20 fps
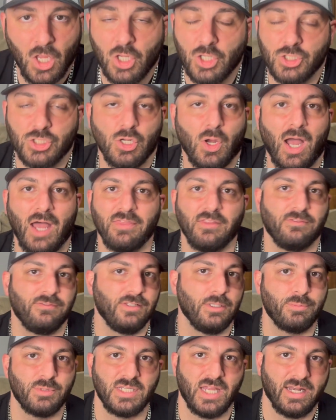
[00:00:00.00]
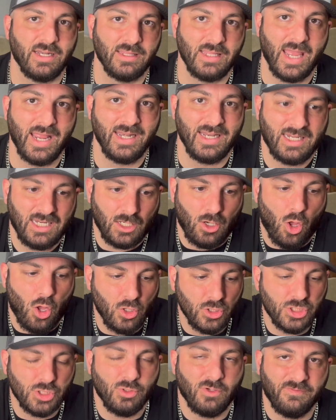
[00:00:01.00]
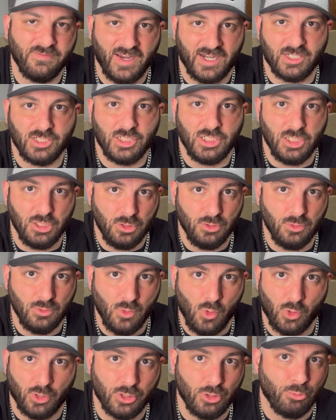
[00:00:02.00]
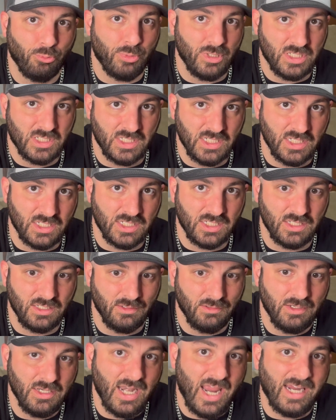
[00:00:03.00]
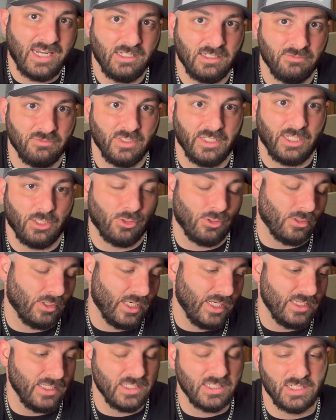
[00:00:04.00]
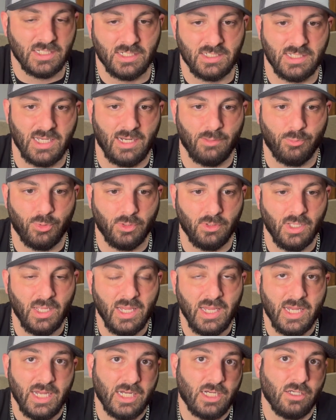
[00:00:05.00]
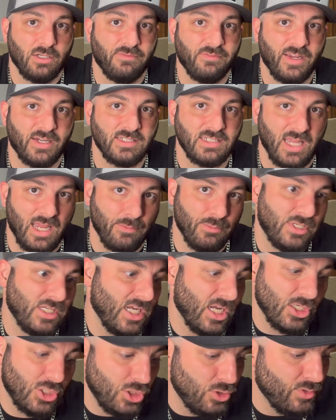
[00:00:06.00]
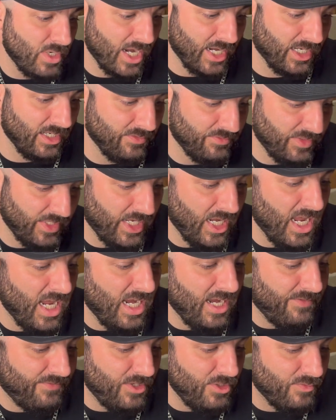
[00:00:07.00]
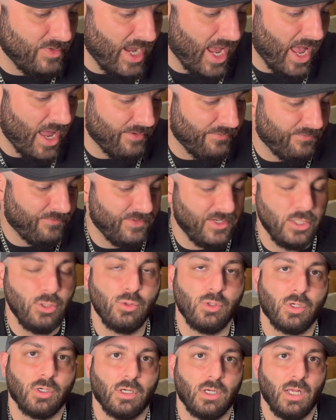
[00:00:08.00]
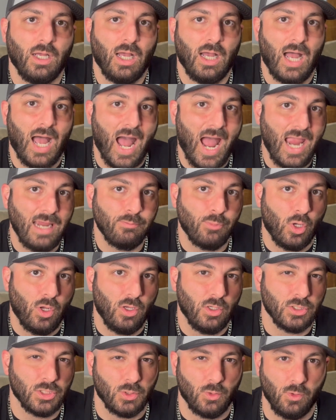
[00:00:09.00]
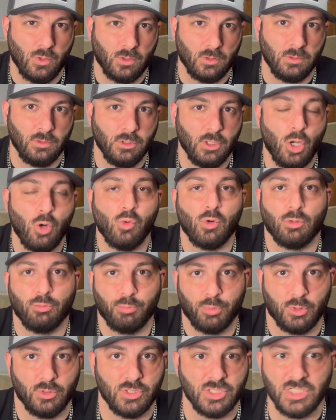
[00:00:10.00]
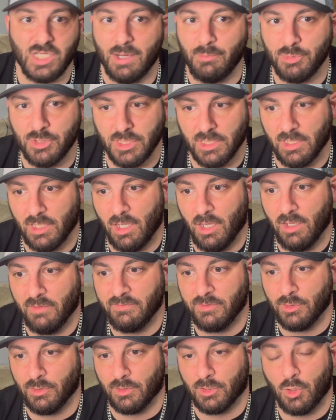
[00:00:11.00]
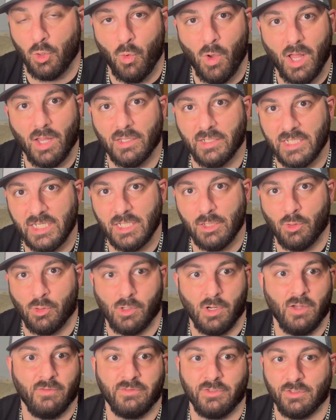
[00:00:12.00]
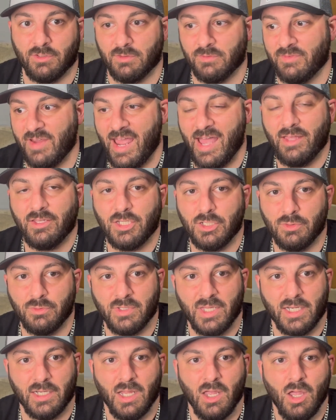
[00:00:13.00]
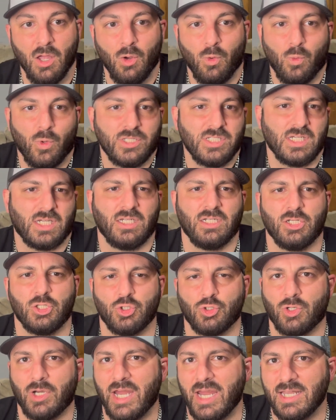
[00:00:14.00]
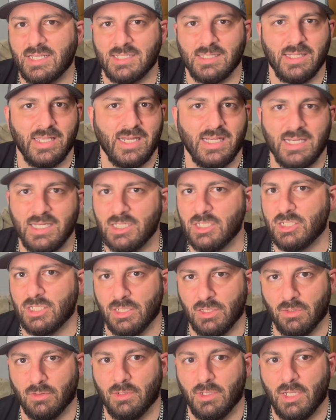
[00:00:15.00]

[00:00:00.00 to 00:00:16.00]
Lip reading: So on the flip side of that, it can also affect you or your business negatively, or in this example, it can affect MTSU negatively. If you've got fewer eyeballs or lower perception of your quality or of your value, then what's it going to translate into?